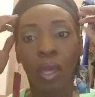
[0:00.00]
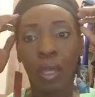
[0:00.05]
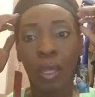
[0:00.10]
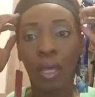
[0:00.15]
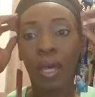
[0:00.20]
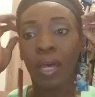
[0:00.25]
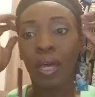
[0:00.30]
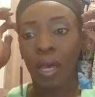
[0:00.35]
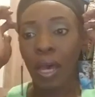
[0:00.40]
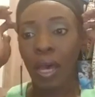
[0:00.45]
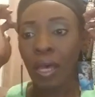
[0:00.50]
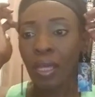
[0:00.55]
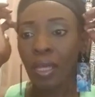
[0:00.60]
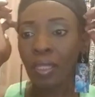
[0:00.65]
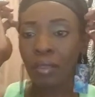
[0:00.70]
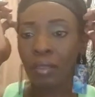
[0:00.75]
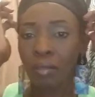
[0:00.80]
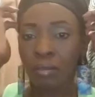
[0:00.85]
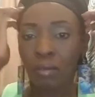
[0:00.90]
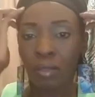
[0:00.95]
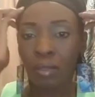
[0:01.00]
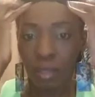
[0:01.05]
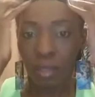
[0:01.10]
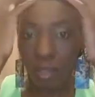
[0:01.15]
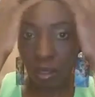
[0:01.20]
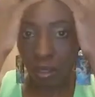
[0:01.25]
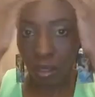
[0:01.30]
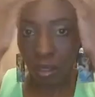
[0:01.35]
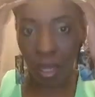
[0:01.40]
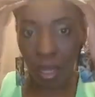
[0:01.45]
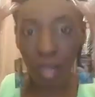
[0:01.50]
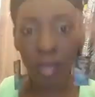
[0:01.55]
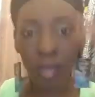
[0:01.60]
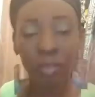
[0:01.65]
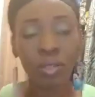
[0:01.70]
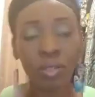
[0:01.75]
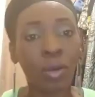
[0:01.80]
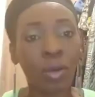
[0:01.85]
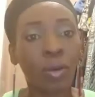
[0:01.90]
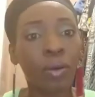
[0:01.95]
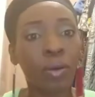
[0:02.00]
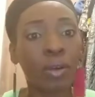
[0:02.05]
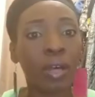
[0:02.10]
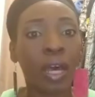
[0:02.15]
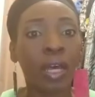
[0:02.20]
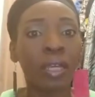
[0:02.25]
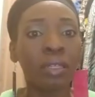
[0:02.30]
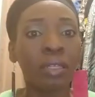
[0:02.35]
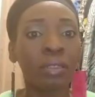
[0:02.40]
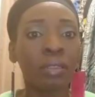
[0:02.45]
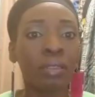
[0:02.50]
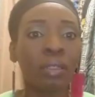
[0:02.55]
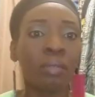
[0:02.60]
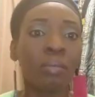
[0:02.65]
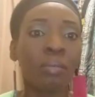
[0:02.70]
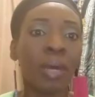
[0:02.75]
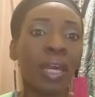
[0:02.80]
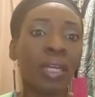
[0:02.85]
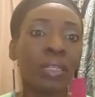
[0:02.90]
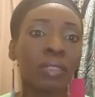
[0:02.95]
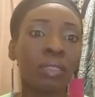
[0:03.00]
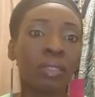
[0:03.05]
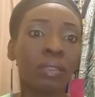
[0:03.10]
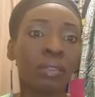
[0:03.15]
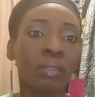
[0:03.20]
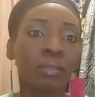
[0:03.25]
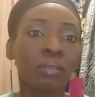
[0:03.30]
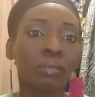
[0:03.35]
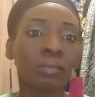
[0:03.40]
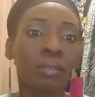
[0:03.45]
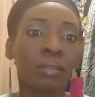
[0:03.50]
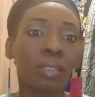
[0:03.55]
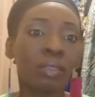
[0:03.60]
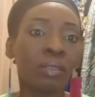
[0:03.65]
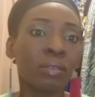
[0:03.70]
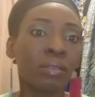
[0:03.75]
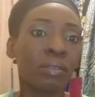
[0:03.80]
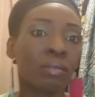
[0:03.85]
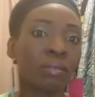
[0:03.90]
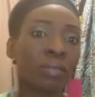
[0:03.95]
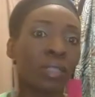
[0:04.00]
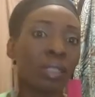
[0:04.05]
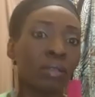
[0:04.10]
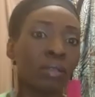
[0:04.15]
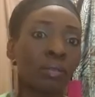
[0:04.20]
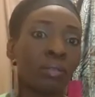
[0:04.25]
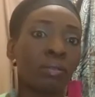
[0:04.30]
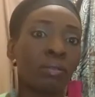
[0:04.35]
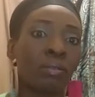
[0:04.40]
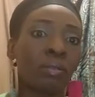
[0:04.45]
I don't know. I might, I don't know.